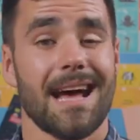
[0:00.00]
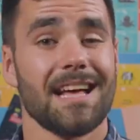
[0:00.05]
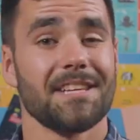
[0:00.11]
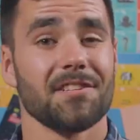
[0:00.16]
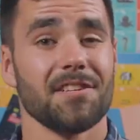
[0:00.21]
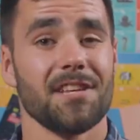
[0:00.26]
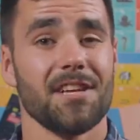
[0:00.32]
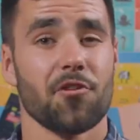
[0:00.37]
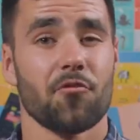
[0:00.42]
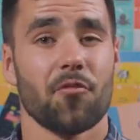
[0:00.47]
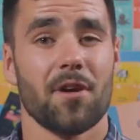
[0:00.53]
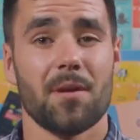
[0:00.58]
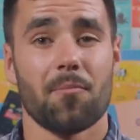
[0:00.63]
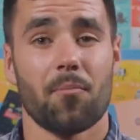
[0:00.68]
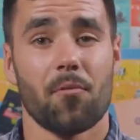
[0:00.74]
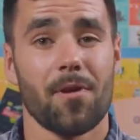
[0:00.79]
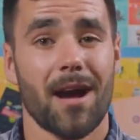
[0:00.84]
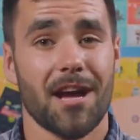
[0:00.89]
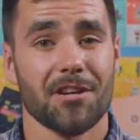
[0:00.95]
Lastly,
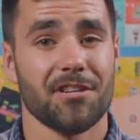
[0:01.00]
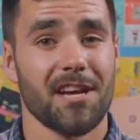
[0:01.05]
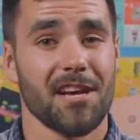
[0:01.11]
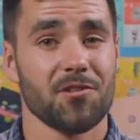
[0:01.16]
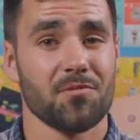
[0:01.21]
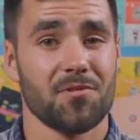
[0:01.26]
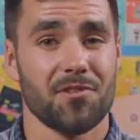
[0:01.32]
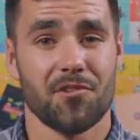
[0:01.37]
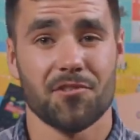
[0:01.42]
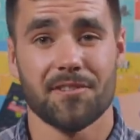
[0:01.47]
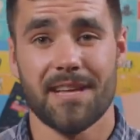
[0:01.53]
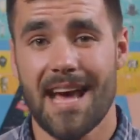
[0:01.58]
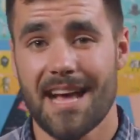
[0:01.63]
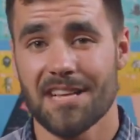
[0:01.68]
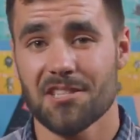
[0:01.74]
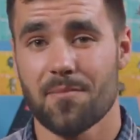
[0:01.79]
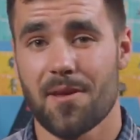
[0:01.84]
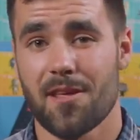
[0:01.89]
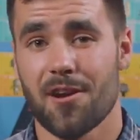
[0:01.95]
create projects within your
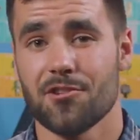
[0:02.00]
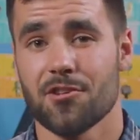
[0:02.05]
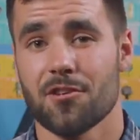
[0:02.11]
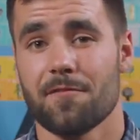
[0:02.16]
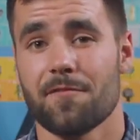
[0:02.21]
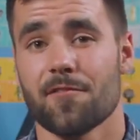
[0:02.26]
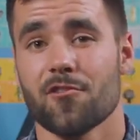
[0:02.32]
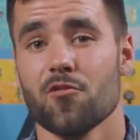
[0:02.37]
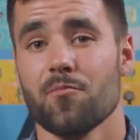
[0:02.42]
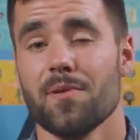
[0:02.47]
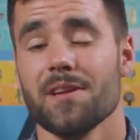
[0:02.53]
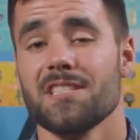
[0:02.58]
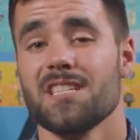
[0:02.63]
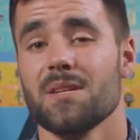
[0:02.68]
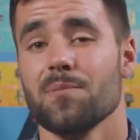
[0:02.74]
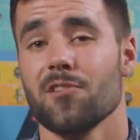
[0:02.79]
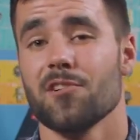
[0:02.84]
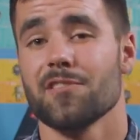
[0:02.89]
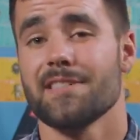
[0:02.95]
task manager for grouping
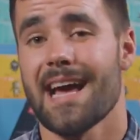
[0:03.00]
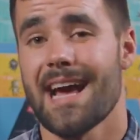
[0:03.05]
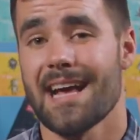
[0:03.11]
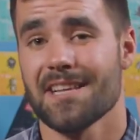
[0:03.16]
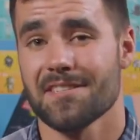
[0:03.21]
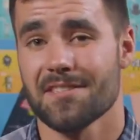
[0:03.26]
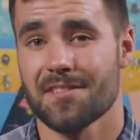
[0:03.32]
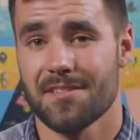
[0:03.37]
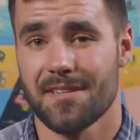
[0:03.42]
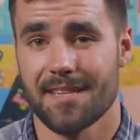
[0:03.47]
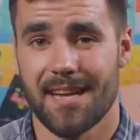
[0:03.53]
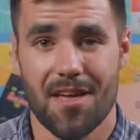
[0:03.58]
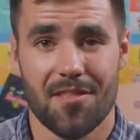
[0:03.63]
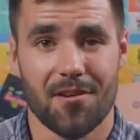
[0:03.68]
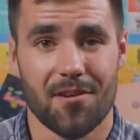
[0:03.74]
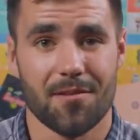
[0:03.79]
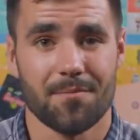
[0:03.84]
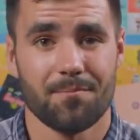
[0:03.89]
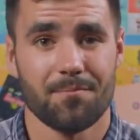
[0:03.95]
similar tasks
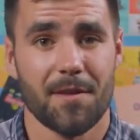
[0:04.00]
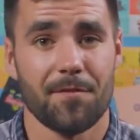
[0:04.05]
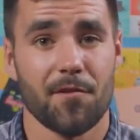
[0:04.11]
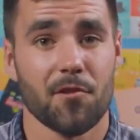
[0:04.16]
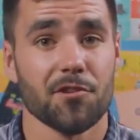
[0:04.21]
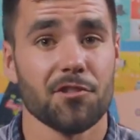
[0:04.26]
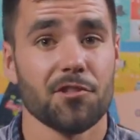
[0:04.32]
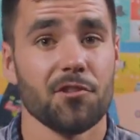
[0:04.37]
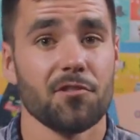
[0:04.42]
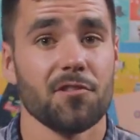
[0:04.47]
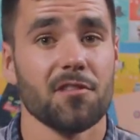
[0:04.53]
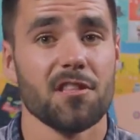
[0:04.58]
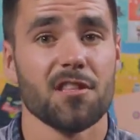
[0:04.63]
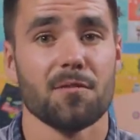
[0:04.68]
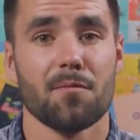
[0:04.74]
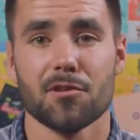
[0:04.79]
together. If you're a student, the